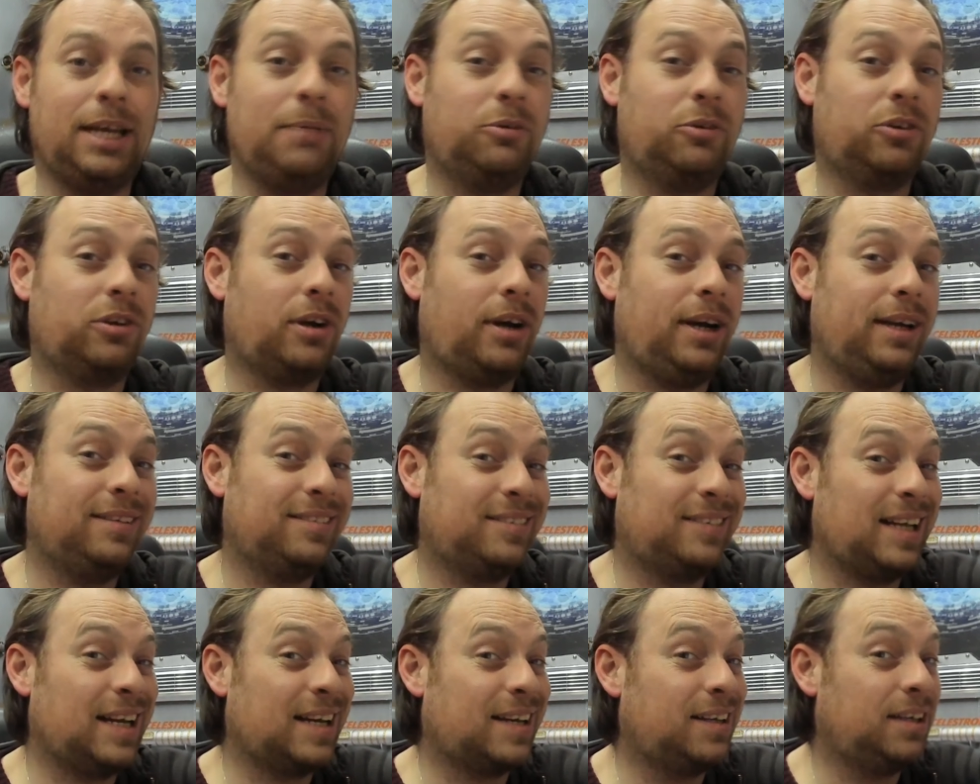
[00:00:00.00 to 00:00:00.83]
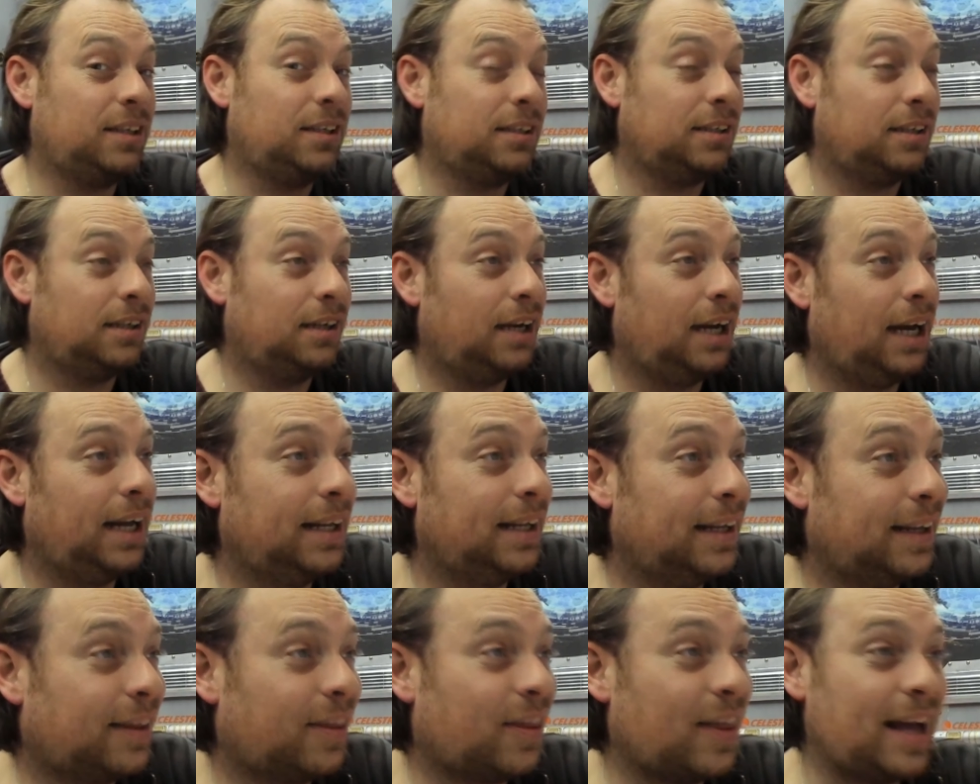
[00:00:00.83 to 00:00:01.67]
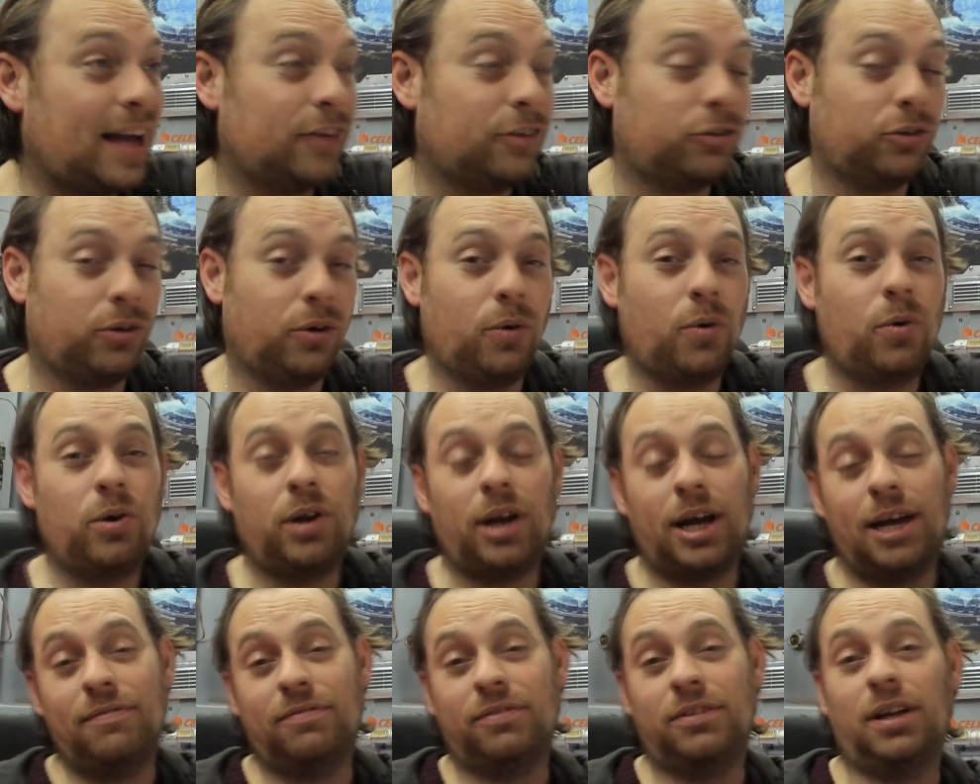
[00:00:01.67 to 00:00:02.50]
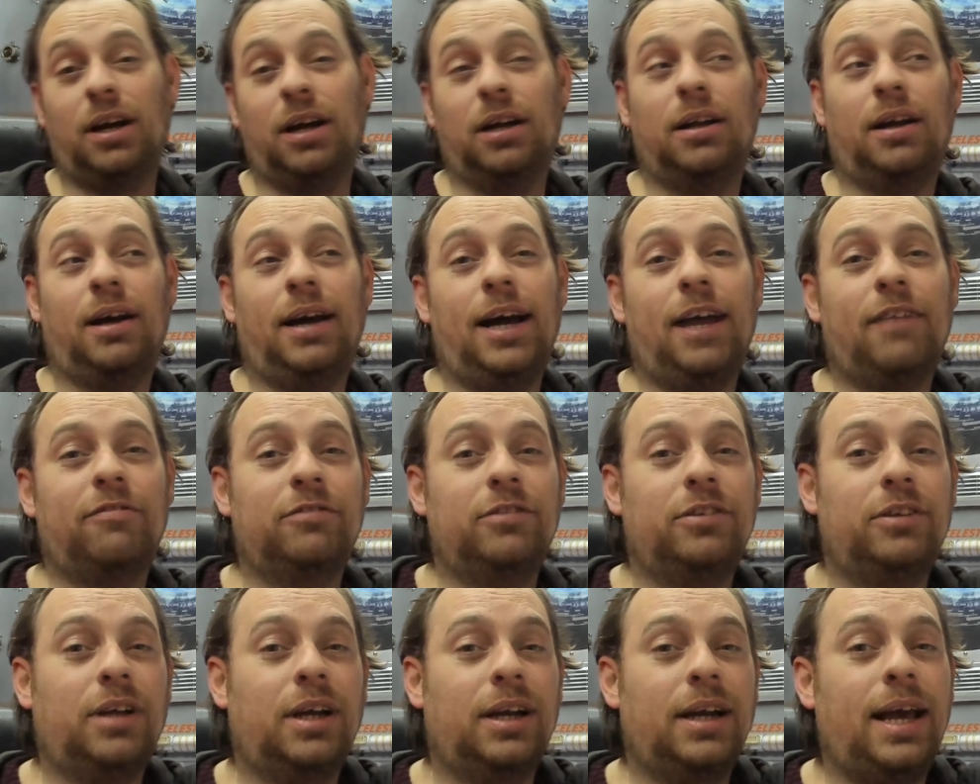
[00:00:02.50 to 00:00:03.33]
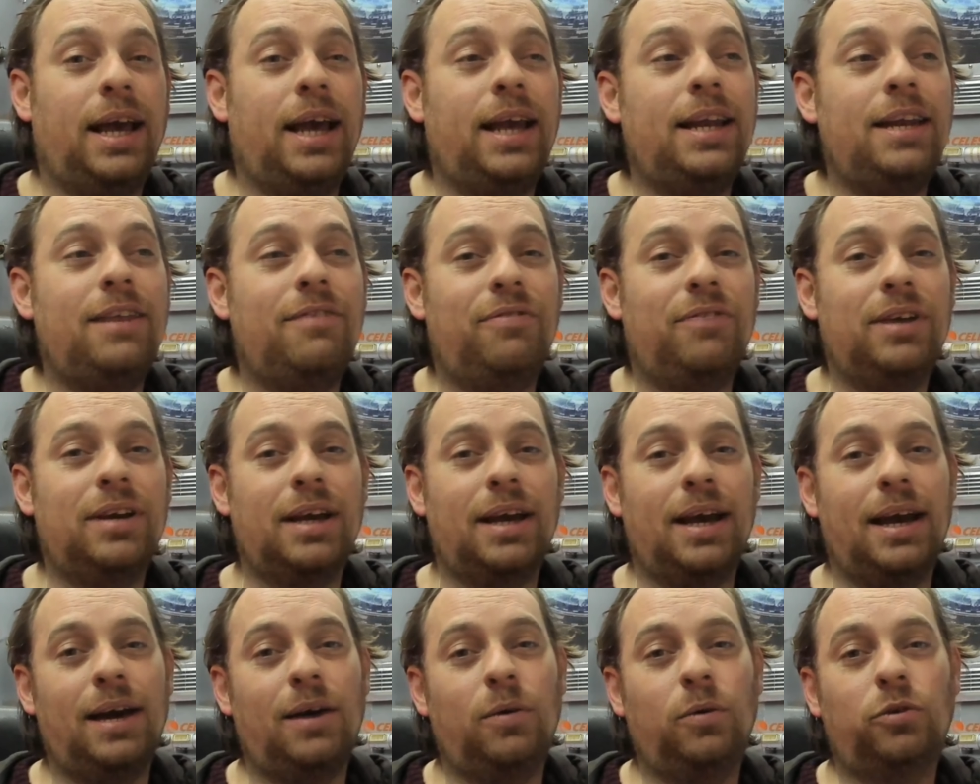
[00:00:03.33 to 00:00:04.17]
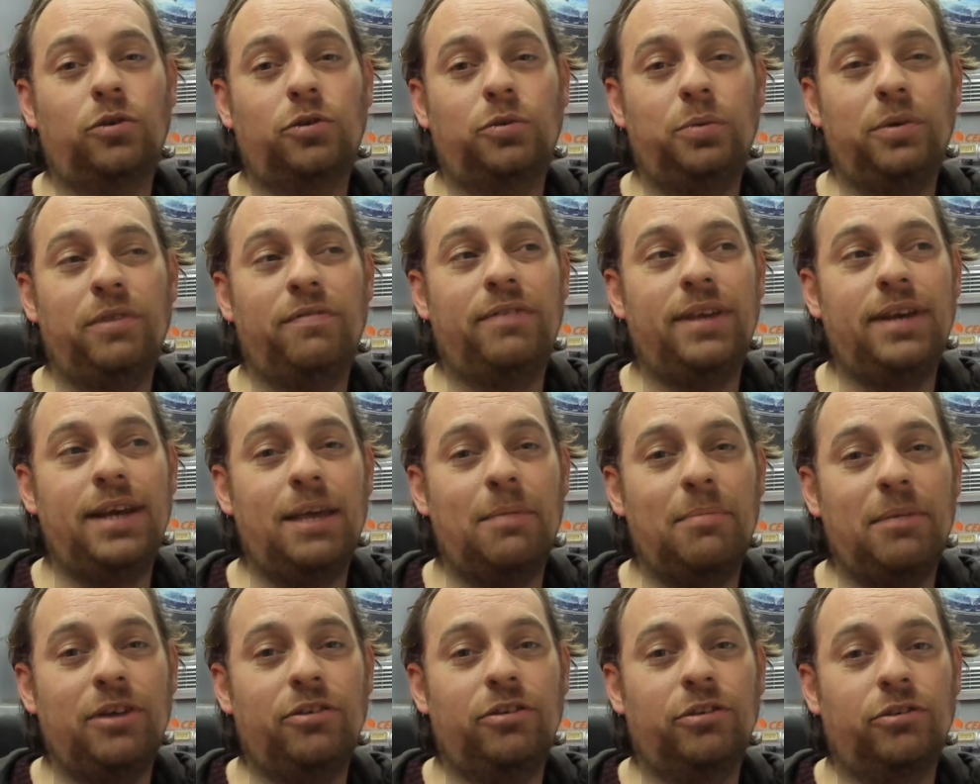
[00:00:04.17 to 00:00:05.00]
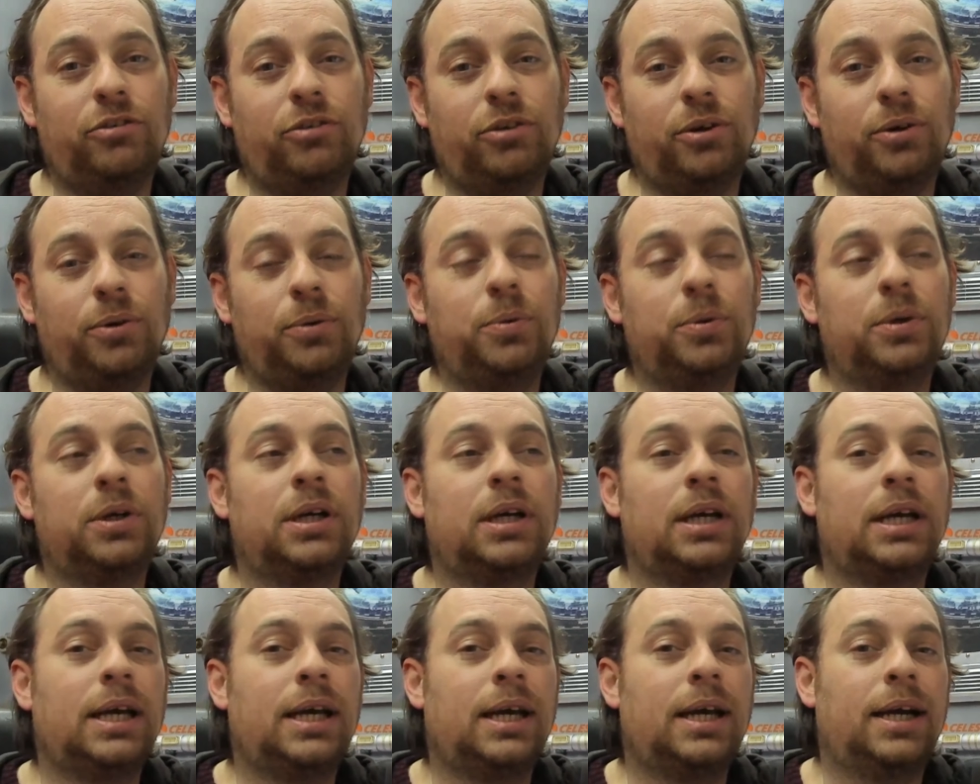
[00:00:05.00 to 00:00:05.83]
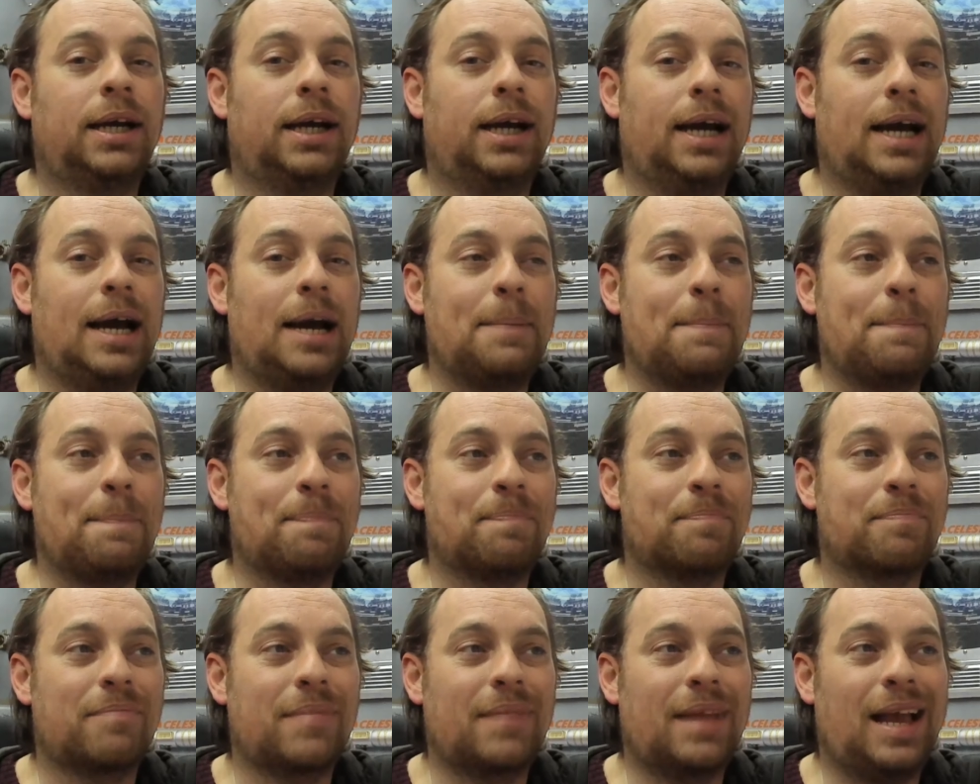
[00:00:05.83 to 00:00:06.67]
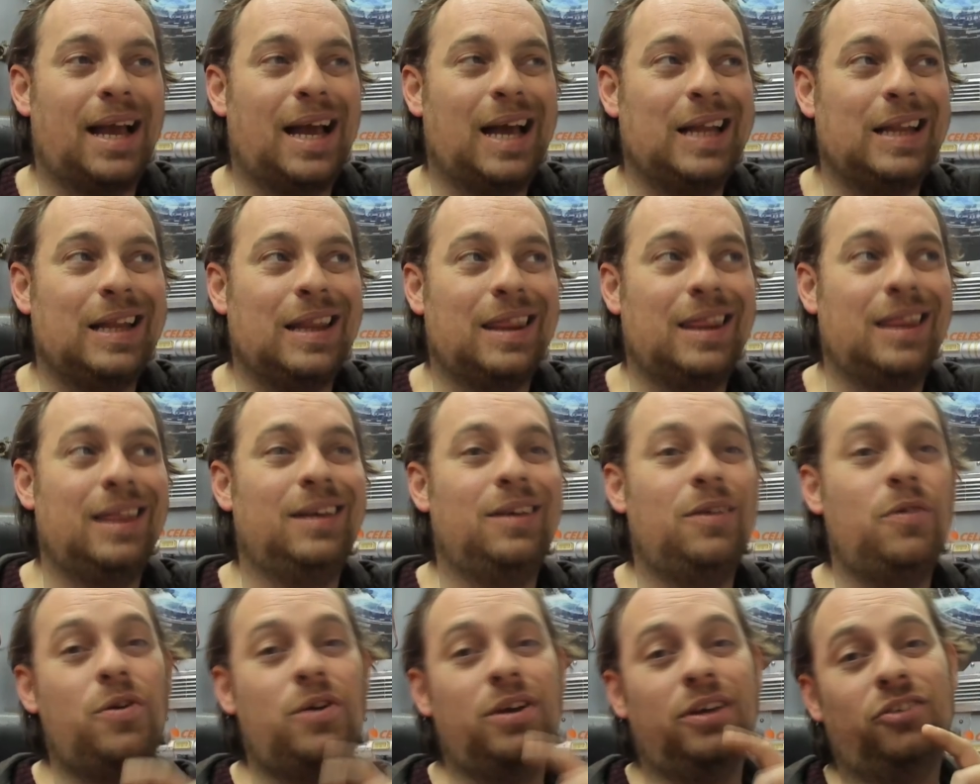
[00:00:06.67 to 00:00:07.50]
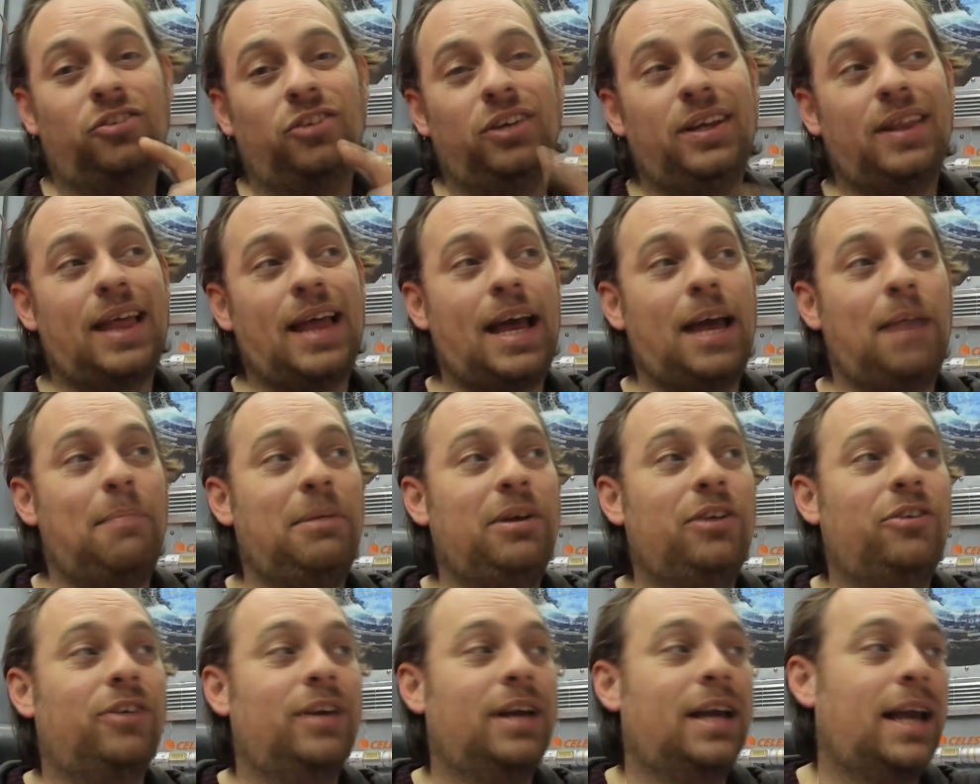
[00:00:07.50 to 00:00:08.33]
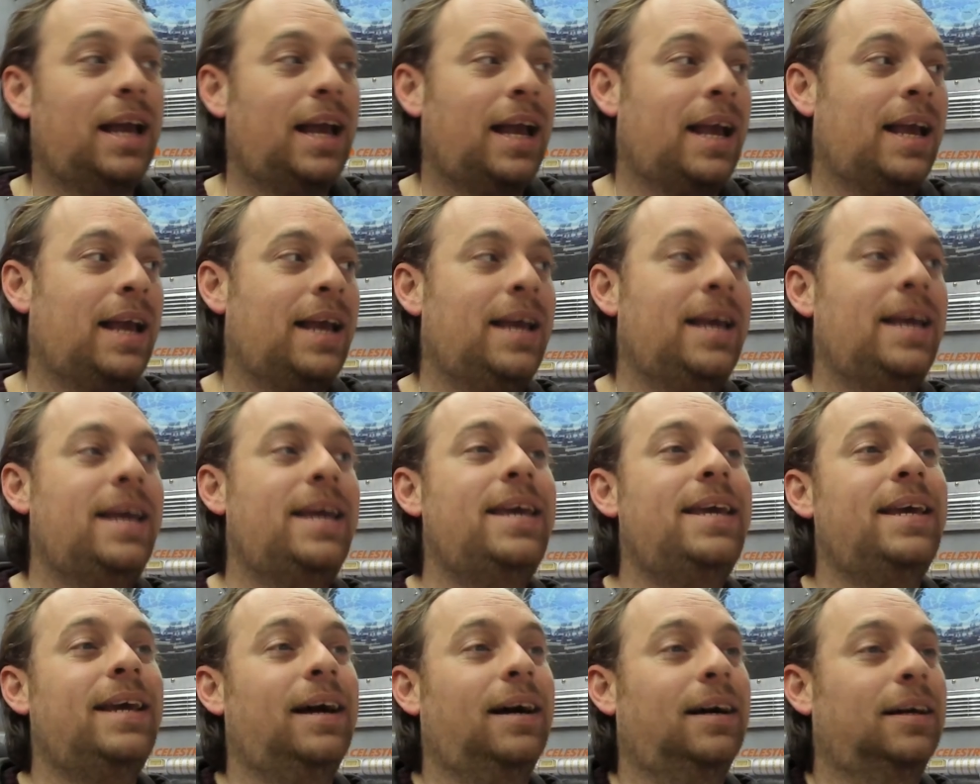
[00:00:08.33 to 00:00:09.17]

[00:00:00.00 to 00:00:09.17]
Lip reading: Sky Stacker, and that's all I've done. I haven't done anything else with the image at all, and you can see that image here.